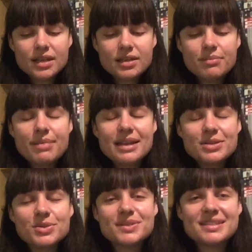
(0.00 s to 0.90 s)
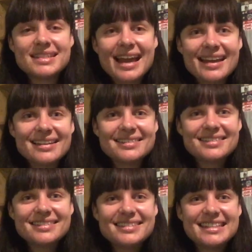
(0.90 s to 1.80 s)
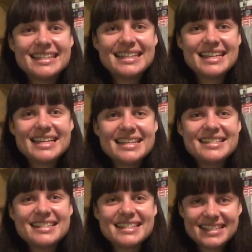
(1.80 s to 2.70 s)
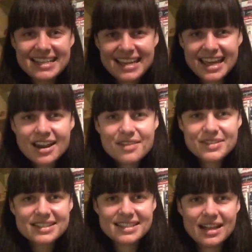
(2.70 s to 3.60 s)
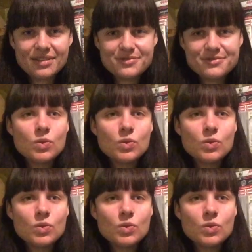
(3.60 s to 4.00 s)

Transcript: Your mental state. You need to take care of yourself.